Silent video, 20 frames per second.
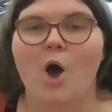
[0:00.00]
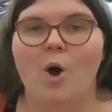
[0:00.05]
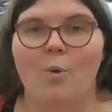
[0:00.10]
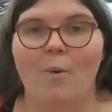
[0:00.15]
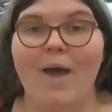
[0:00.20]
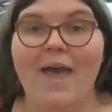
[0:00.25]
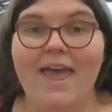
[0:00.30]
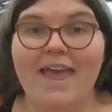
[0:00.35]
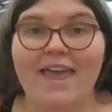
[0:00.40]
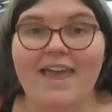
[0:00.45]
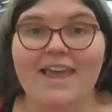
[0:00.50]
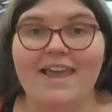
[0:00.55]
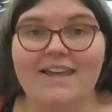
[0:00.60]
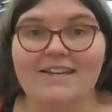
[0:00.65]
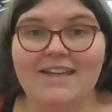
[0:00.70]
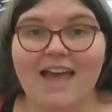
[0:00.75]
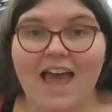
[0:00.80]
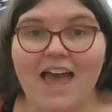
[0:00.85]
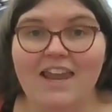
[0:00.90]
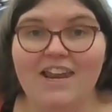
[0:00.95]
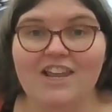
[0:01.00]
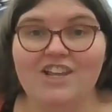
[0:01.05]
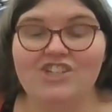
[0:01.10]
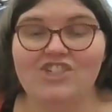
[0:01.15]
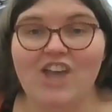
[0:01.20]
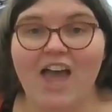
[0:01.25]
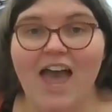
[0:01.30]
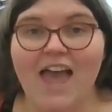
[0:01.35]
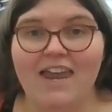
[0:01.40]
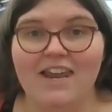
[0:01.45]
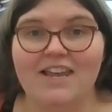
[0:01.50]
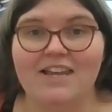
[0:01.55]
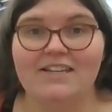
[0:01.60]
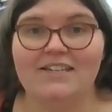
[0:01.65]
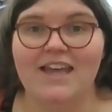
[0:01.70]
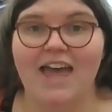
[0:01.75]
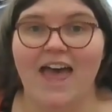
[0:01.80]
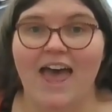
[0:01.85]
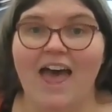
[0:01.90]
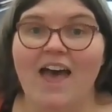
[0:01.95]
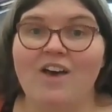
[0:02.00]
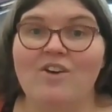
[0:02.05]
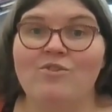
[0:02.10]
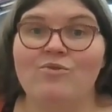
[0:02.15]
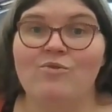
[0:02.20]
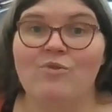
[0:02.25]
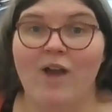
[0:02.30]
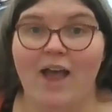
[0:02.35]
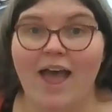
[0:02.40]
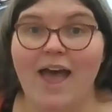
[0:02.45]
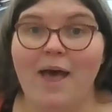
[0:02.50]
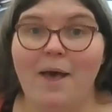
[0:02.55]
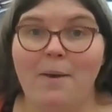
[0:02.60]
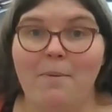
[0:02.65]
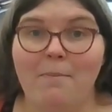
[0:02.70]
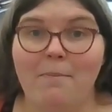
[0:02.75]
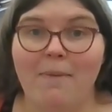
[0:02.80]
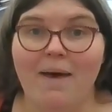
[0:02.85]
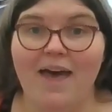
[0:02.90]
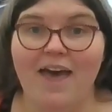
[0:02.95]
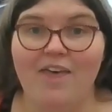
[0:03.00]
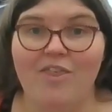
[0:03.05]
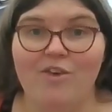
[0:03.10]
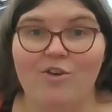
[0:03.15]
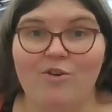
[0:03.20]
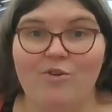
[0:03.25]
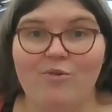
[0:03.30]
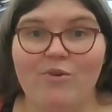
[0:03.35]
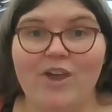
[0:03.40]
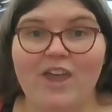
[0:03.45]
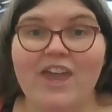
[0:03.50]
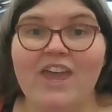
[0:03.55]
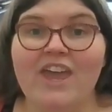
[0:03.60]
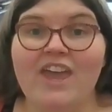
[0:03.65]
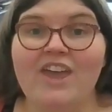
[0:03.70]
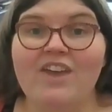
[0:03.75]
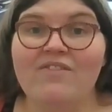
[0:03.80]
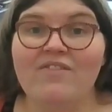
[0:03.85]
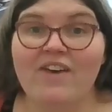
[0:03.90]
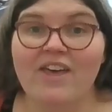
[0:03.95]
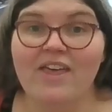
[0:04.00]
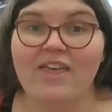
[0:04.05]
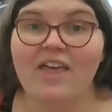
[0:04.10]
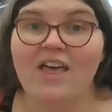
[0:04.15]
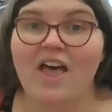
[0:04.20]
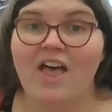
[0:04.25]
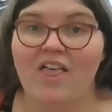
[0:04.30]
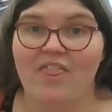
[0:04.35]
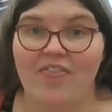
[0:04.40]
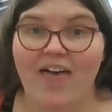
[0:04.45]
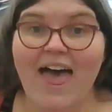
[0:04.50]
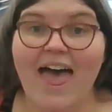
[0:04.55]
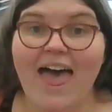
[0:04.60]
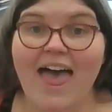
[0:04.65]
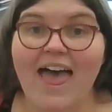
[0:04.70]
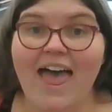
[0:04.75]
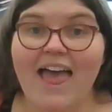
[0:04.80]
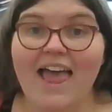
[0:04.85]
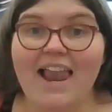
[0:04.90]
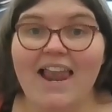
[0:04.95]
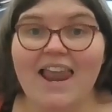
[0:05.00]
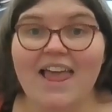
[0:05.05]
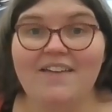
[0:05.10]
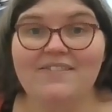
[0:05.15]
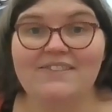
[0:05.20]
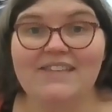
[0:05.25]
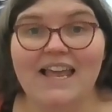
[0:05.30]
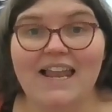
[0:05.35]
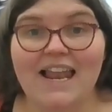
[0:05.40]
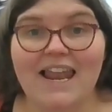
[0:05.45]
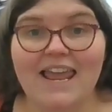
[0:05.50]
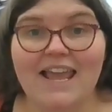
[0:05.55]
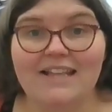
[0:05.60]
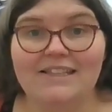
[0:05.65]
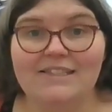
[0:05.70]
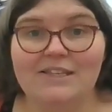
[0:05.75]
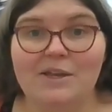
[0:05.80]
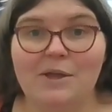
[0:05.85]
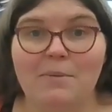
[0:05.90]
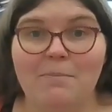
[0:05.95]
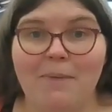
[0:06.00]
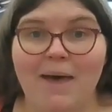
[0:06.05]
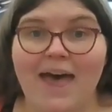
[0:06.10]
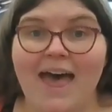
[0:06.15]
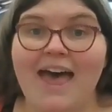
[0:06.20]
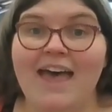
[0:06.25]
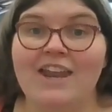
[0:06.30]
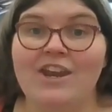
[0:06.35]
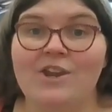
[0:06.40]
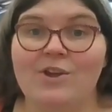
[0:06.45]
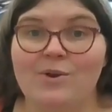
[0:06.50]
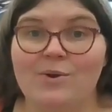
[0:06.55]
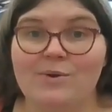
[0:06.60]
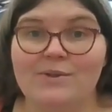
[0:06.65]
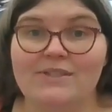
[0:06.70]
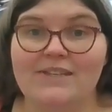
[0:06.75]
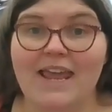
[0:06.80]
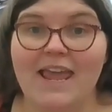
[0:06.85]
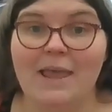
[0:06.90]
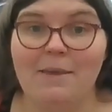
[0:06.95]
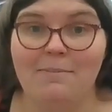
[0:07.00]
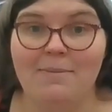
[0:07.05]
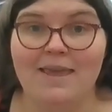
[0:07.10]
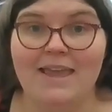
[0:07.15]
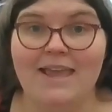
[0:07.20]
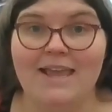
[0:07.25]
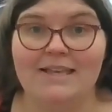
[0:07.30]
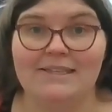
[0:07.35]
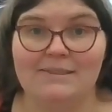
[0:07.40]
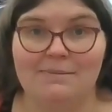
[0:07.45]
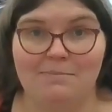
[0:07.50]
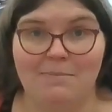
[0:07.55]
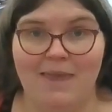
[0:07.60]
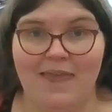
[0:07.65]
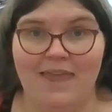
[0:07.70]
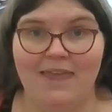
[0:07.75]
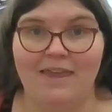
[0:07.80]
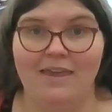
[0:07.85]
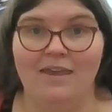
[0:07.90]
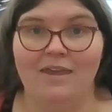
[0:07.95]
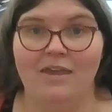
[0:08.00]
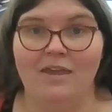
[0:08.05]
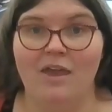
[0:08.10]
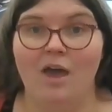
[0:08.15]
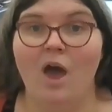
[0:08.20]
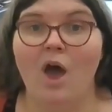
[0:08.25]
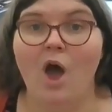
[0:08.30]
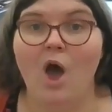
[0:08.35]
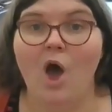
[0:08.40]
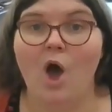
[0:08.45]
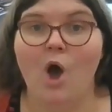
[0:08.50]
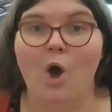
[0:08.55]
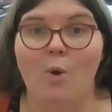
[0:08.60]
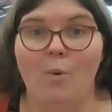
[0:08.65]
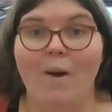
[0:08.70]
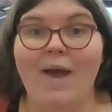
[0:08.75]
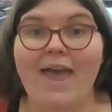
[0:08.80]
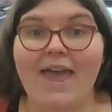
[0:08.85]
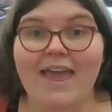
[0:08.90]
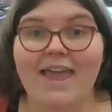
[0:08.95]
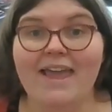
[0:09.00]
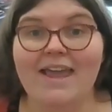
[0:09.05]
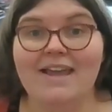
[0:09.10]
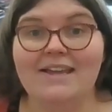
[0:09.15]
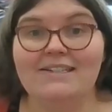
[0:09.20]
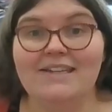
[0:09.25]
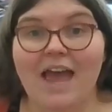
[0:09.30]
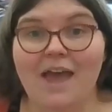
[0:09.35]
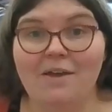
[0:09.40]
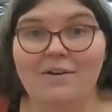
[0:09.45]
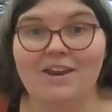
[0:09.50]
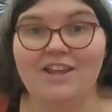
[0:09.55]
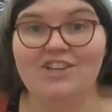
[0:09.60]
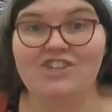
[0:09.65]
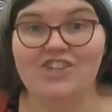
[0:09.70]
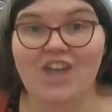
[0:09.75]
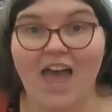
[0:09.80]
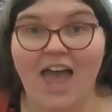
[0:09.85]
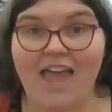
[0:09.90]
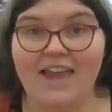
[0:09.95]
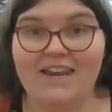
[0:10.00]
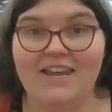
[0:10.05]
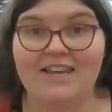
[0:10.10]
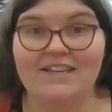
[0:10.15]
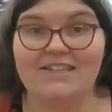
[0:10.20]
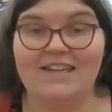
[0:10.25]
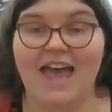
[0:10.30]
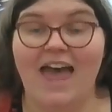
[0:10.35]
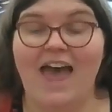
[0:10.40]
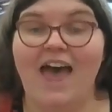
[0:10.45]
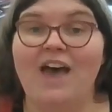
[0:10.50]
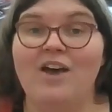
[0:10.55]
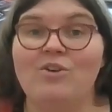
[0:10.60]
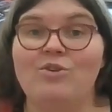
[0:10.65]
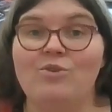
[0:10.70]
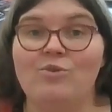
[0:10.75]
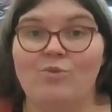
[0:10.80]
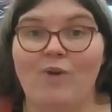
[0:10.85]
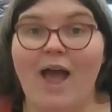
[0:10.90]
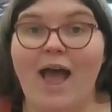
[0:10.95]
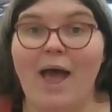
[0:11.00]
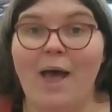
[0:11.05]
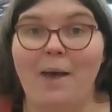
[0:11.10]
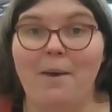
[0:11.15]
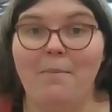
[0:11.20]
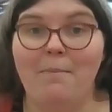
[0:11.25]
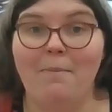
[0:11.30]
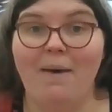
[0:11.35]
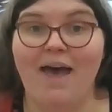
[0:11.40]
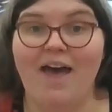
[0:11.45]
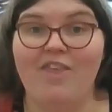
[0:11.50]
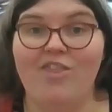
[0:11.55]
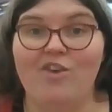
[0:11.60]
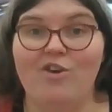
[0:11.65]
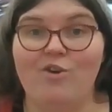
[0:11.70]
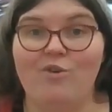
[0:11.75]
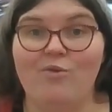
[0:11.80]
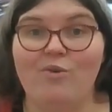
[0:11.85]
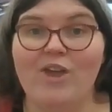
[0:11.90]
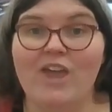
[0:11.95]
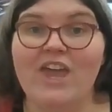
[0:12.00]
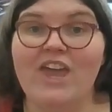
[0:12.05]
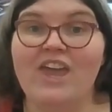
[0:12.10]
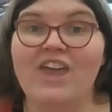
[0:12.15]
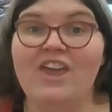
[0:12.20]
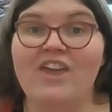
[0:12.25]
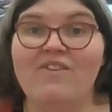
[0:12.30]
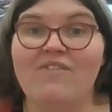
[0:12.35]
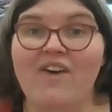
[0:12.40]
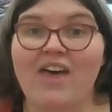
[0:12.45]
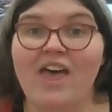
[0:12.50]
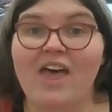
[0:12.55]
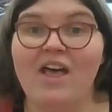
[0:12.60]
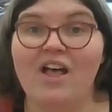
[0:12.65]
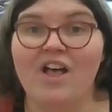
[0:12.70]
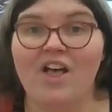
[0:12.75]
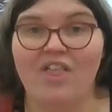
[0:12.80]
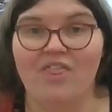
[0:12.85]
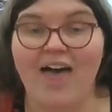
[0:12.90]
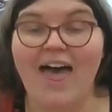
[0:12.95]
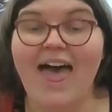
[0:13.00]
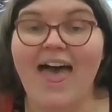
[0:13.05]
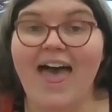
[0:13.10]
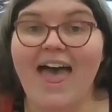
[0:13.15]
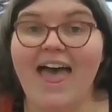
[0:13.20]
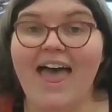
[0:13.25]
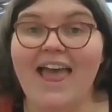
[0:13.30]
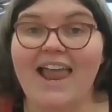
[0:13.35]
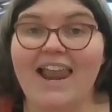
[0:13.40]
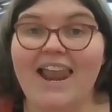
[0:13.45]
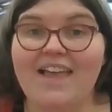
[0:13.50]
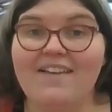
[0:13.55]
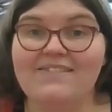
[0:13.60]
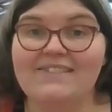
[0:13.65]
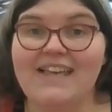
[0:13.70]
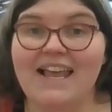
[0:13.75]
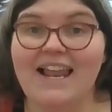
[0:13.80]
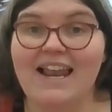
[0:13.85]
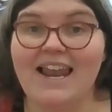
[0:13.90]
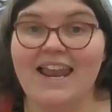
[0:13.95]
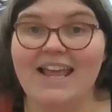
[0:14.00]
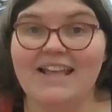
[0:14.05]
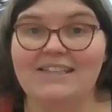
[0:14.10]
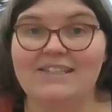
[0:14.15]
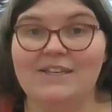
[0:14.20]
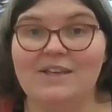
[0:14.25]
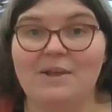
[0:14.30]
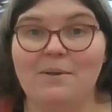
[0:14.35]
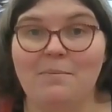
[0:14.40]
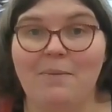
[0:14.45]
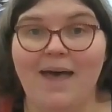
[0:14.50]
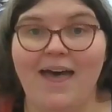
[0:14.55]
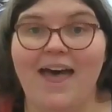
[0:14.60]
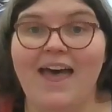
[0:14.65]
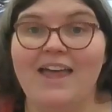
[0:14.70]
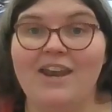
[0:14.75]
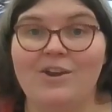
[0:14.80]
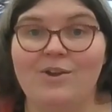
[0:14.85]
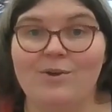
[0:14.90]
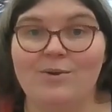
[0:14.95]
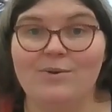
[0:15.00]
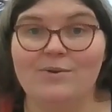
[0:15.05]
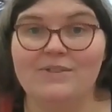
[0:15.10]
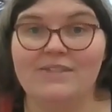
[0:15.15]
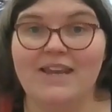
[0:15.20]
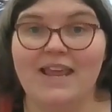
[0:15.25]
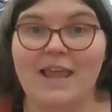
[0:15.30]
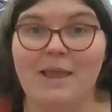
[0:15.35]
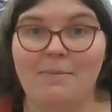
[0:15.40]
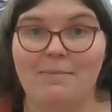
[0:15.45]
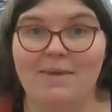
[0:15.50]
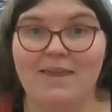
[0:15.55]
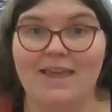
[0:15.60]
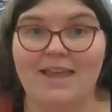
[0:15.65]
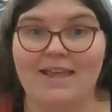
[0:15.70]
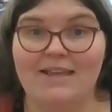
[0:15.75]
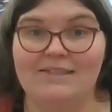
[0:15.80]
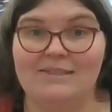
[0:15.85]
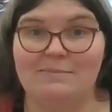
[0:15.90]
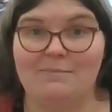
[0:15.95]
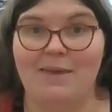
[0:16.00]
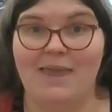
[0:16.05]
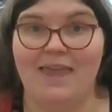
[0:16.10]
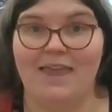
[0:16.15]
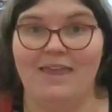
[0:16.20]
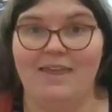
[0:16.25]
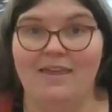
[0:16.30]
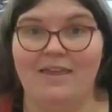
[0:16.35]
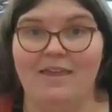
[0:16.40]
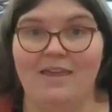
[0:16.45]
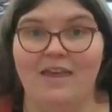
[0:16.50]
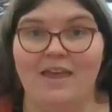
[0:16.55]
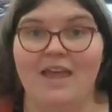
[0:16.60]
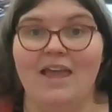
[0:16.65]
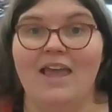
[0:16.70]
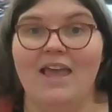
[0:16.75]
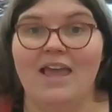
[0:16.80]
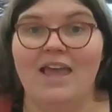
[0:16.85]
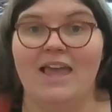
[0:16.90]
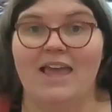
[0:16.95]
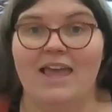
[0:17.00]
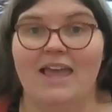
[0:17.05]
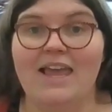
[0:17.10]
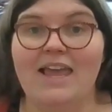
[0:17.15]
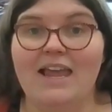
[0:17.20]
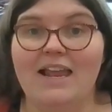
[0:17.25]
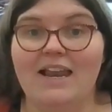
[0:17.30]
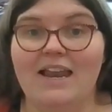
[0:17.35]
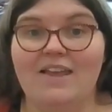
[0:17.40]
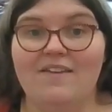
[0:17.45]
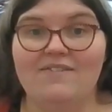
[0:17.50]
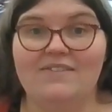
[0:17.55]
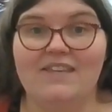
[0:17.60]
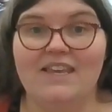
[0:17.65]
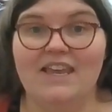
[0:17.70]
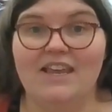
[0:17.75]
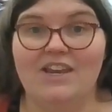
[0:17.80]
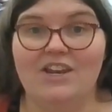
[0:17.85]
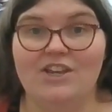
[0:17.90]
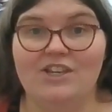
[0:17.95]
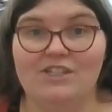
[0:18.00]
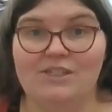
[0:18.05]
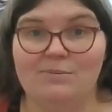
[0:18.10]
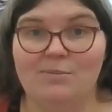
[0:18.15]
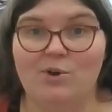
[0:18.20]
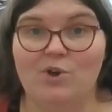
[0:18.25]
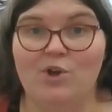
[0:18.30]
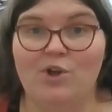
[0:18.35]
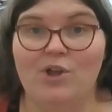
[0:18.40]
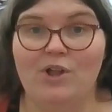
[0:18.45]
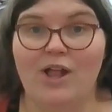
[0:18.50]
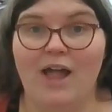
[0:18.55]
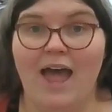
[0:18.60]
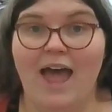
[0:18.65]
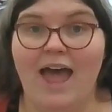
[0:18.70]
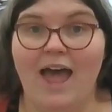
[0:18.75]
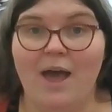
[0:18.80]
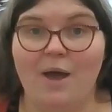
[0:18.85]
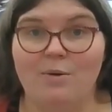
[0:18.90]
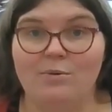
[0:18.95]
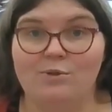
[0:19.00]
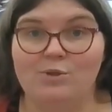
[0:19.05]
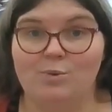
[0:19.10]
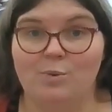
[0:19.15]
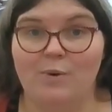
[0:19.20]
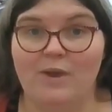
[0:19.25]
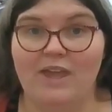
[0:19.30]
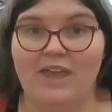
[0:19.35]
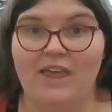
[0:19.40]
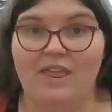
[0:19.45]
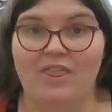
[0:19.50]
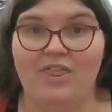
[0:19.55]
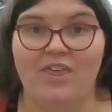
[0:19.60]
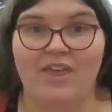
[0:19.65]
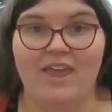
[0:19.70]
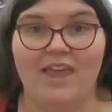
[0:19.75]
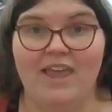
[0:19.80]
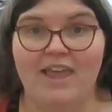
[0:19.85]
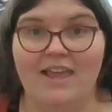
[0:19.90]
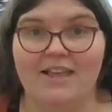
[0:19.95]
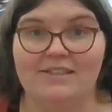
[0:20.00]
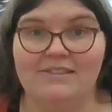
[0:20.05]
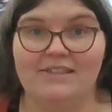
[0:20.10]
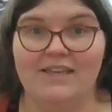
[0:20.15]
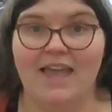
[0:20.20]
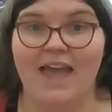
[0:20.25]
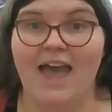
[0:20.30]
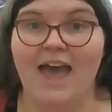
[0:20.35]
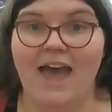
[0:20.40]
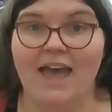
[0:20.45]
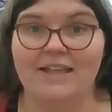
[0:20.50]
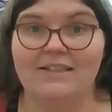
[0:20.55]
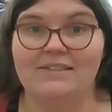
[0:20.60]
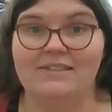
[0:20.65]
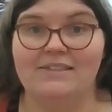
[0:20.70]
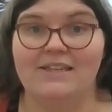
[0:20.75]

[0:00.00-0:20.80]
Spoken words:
Way down in Chinatown, round by the river, there lives a little man whose name is Ming. Way down in Chinatown, round by the river, there lives a little man whose name is Ming. He lives in a small house with his cat.